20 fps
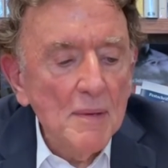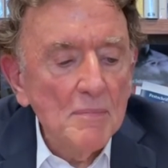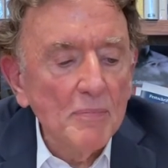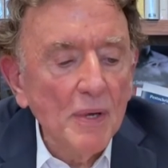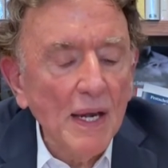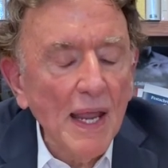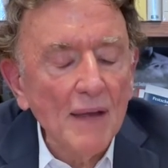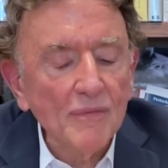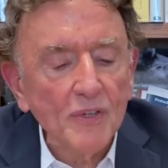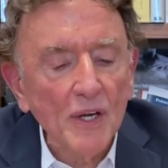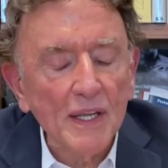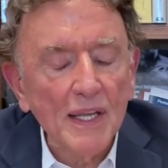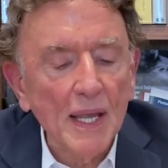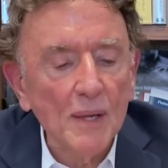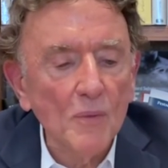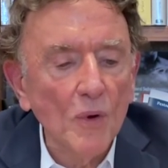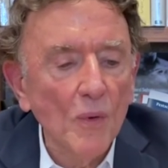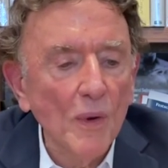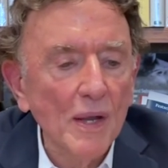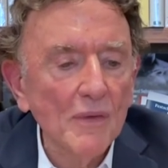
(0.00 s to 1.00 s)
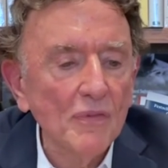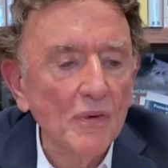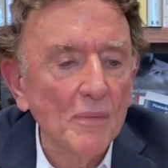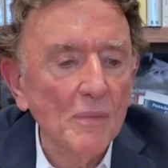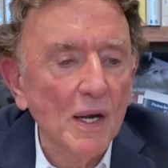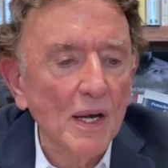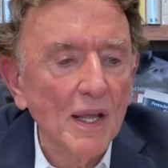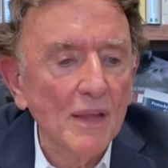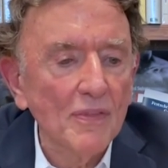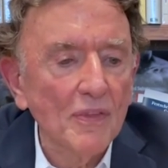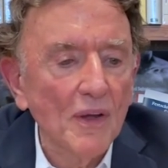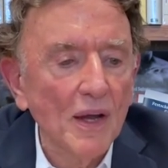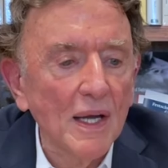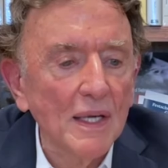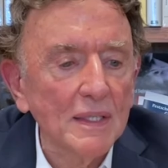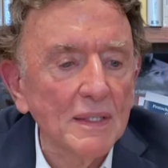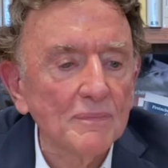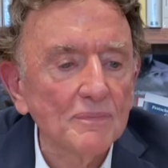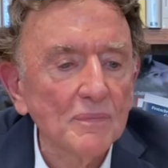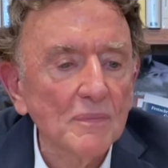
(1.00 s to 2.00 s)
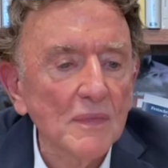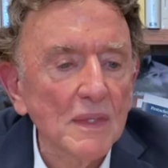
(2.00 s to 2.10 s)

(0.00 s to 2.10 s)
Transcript: But after I came away from it, I thought,